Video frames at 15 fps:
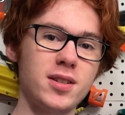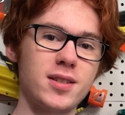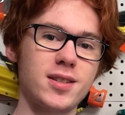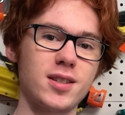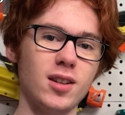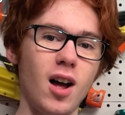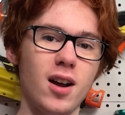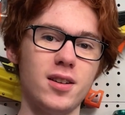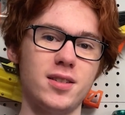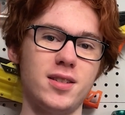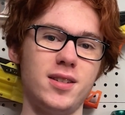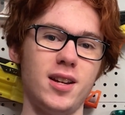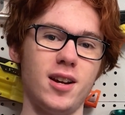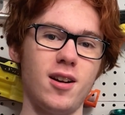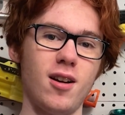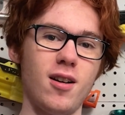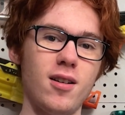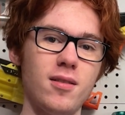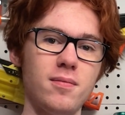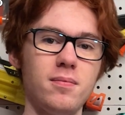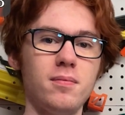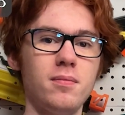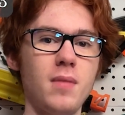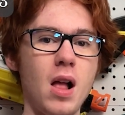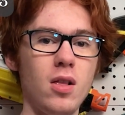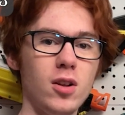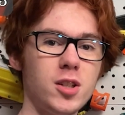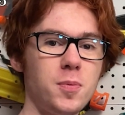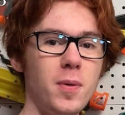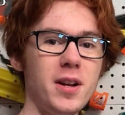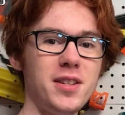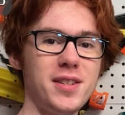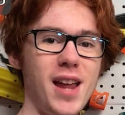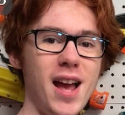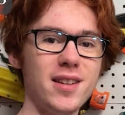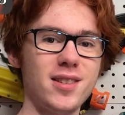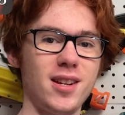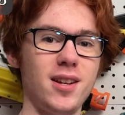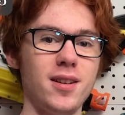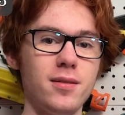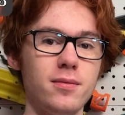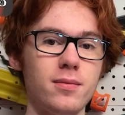Slugs sticker. Looks pretty snazzy.